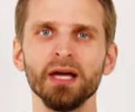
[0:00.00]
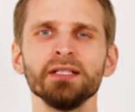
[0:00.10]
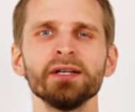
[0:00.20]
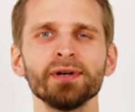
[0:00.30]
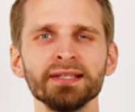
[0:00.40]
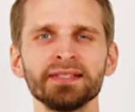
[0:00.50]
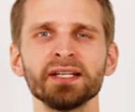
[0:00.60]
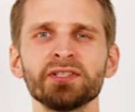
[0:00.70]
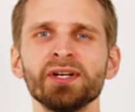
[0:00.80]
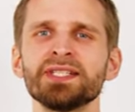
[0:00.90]
The array
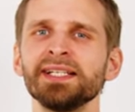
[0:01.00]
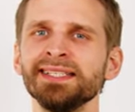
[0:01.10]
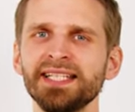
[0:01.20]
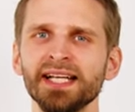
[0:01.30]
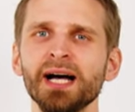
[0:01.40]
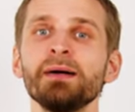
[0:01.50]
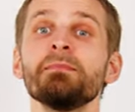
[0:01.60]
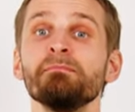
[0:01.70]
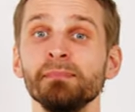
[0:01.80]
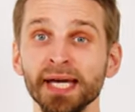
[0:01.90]
sector is an antenna
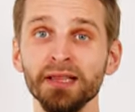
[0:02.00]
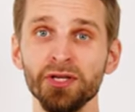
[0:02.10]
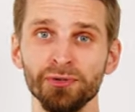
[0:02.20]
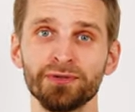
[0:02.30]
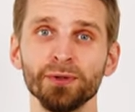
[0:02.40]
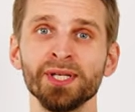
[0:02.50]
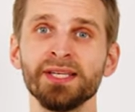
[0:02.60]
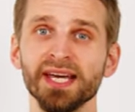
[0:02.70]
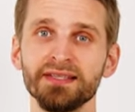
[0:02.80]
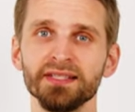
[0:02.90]
mainly useful in
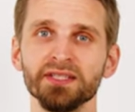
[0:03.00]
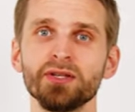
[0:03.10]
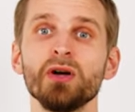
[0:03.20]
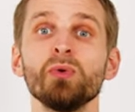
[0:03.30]
cases